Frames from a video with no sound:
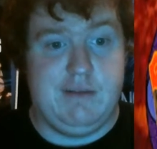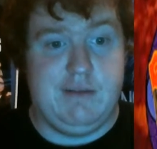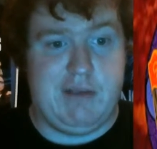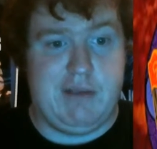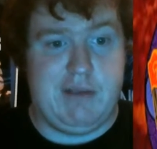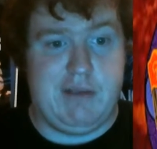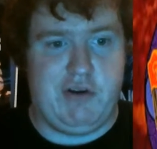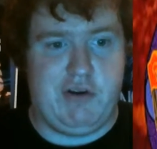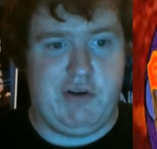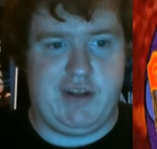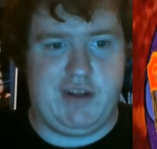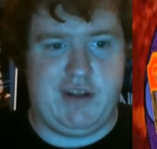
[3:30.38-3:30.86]

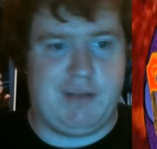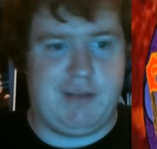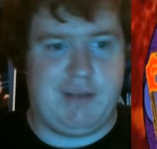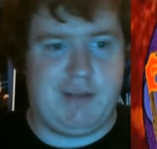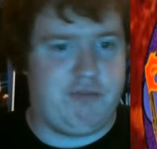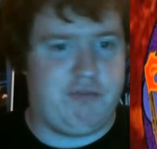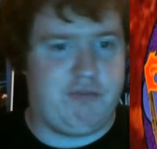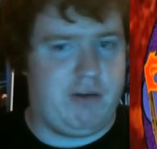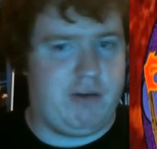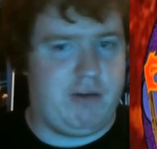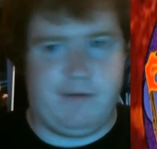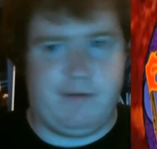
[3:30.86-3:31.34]
and he
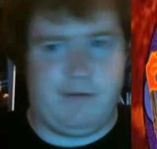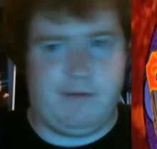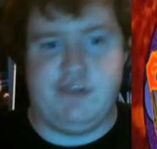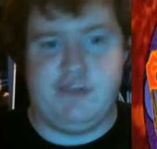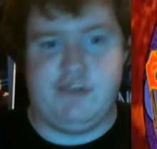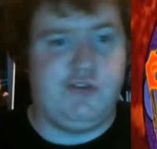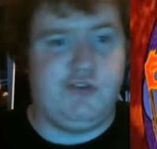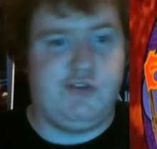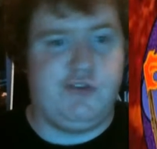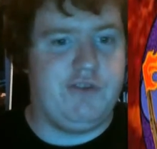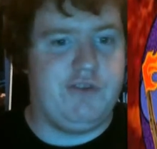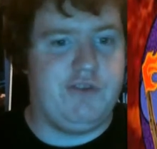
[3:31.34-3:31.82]
played Ron
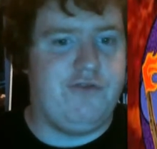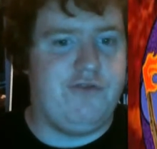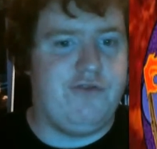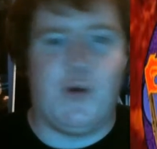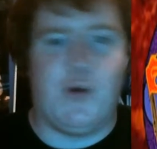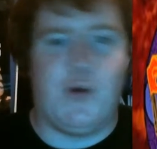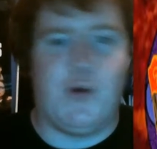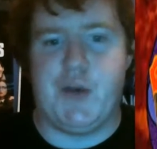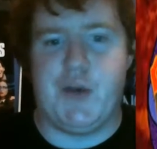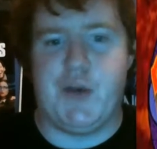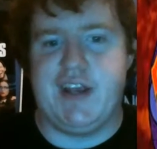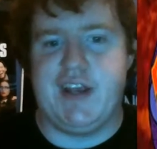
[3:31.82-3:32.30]
and Julie
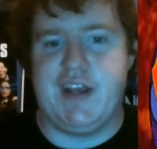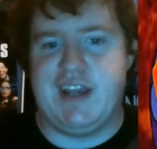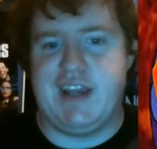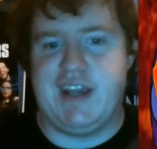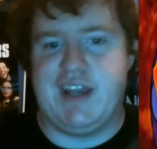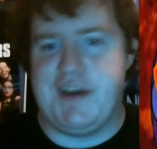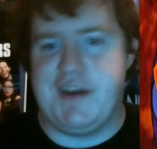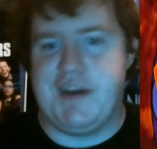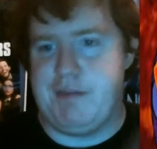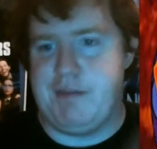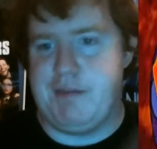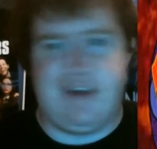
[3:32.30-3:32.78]
for it. He
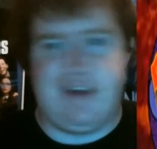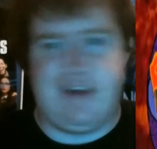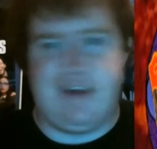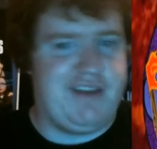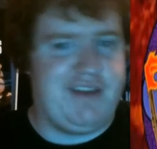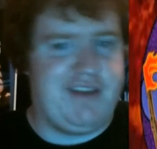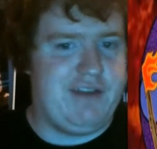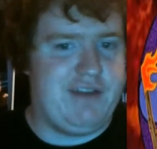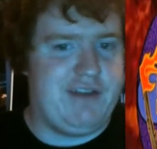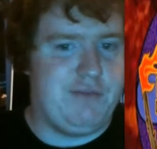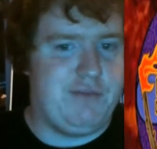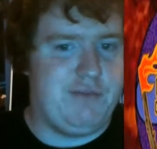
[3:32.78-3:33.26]
ended up playing
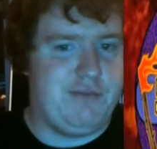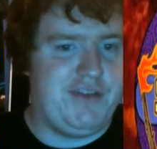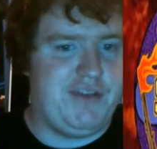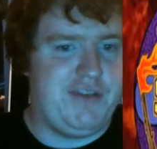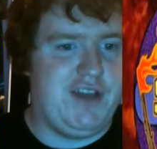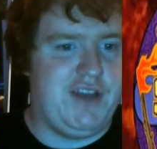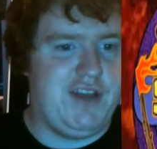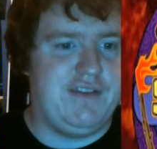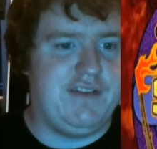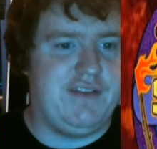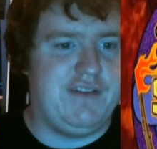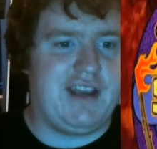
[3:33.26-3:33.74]
his out for
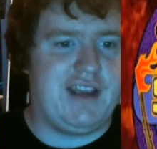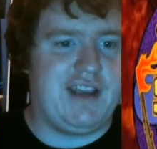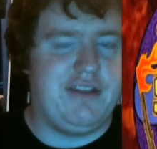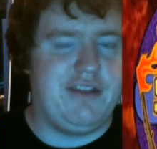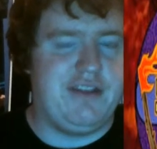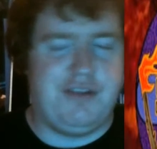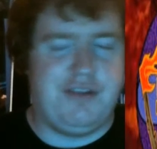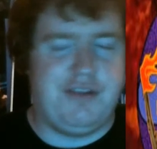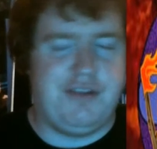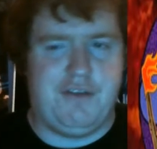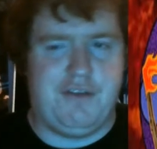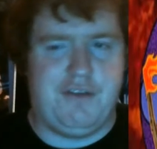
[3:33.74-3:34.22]
himself to
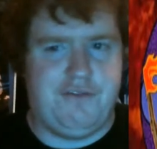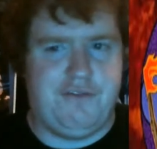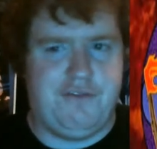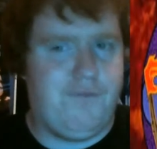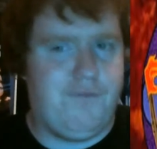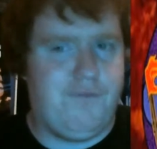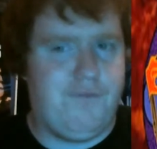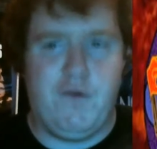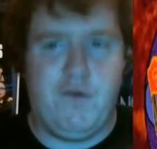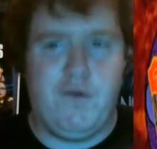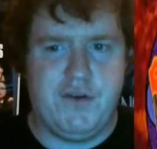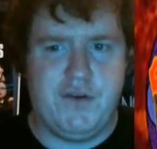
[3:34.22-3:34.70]
get the
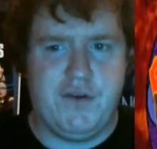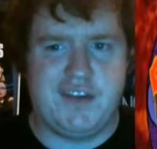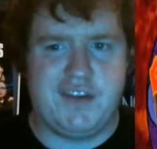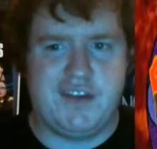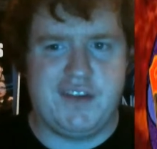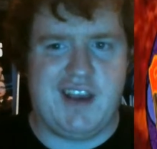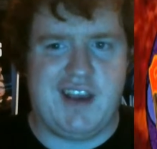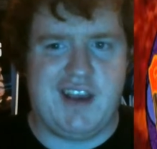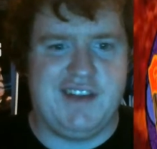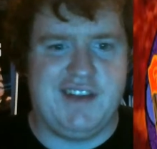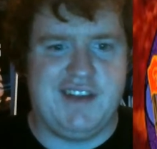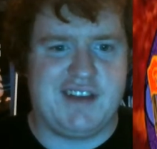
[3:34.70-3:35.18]
4
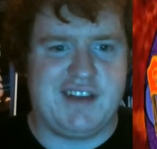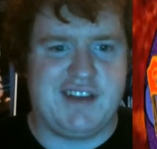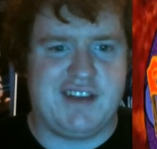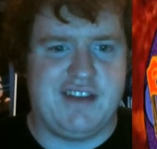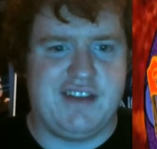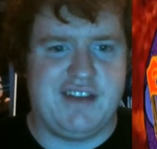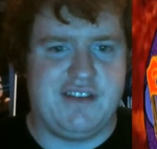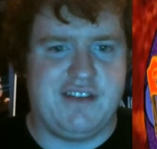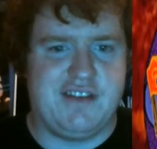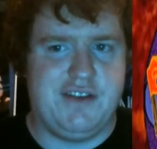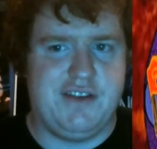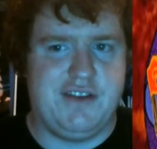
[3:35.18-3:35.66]
votes cast
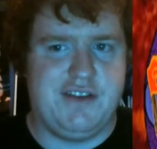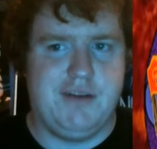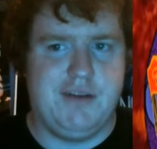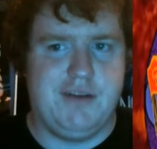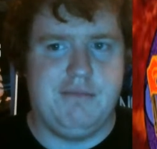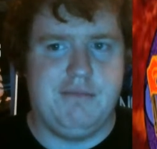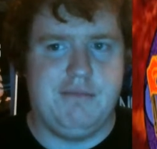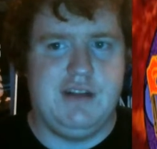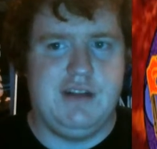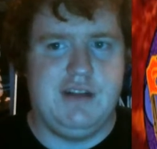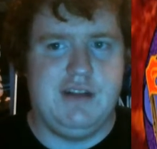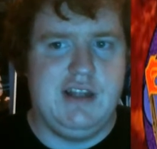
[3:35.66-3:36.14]
against
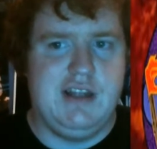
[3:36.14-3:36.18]
him.